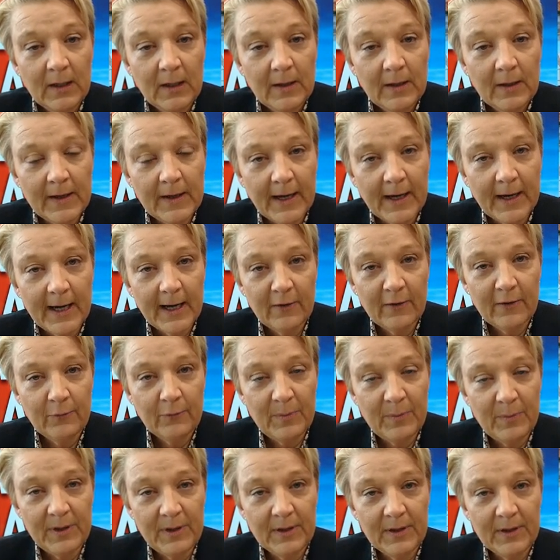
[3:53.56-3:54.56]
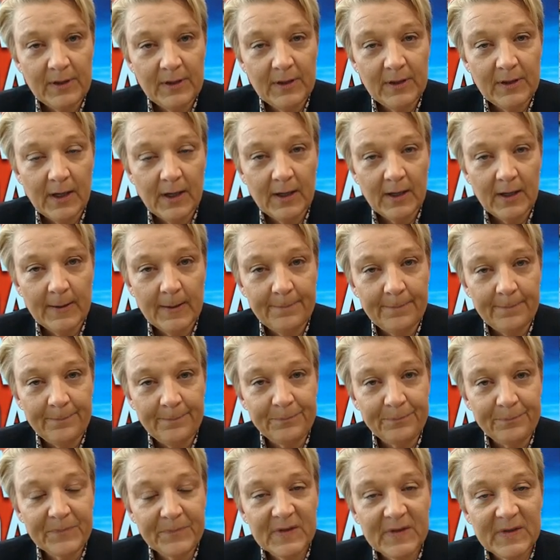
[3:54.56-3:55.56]
They have
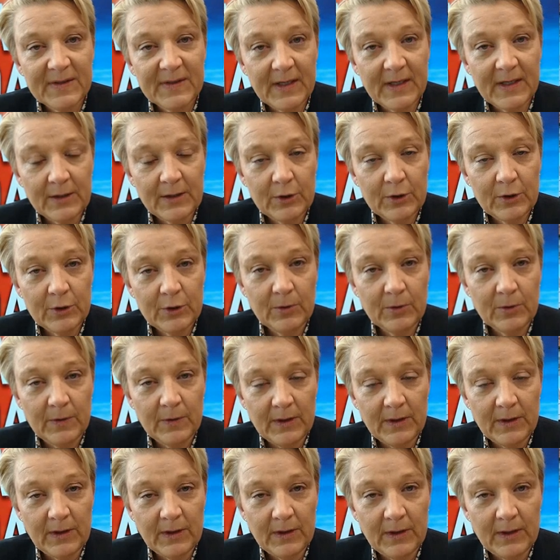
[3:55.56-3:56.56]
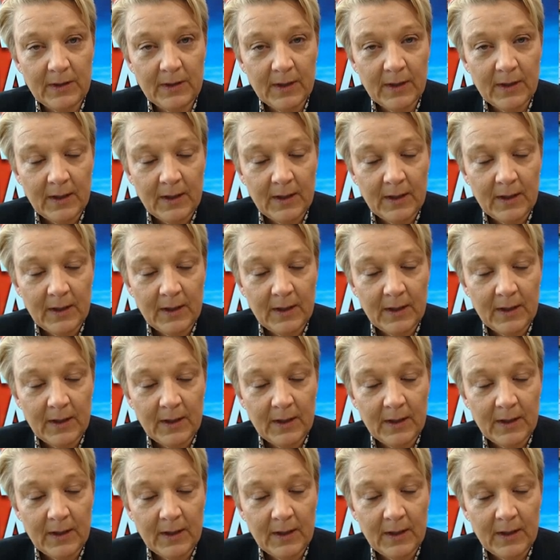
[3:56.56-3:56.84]
been sent to the